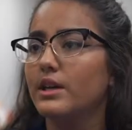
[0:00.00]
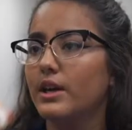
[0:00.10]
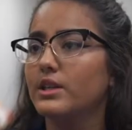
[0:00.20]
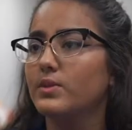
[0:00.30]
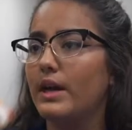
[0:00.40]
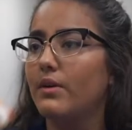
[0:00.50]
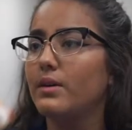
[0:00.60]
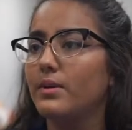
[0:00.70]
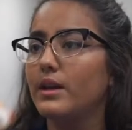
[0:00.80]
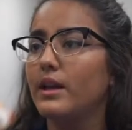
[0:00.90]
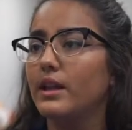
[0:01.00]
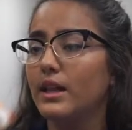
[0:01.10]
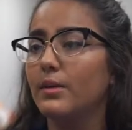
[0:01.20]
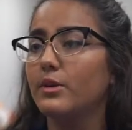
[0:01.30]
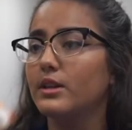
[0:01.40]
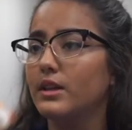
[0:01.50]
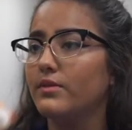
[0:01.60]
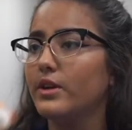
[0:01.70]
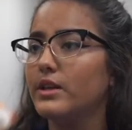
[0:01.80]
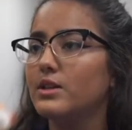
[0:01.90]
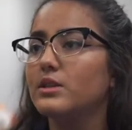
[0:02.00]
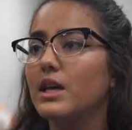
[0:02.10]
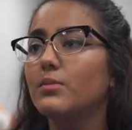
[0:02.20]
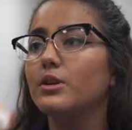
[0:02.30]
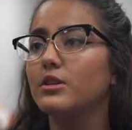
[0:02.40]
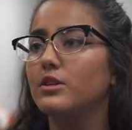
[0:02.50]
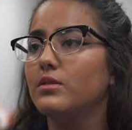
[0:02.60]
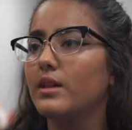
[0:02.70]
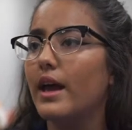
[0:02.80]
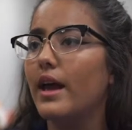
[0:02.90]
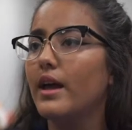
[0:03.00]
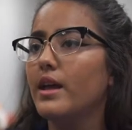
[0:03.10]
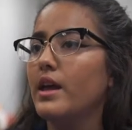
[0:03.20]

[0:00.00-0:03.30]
I graduate, I want to be in labor and delivery. So I was able to do that.